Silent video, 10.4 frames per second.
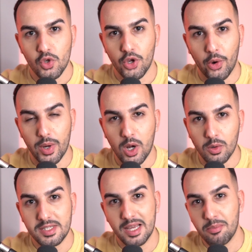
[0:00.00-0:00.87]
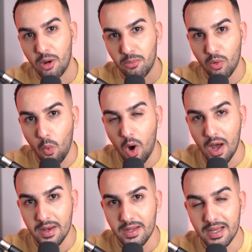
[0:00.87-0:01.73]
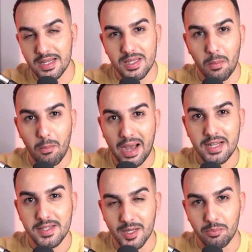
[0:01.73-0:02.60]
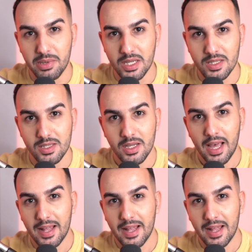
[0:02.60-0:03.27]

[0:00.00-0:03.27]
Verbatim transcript: So here we go. Tip number one is the mindset piece.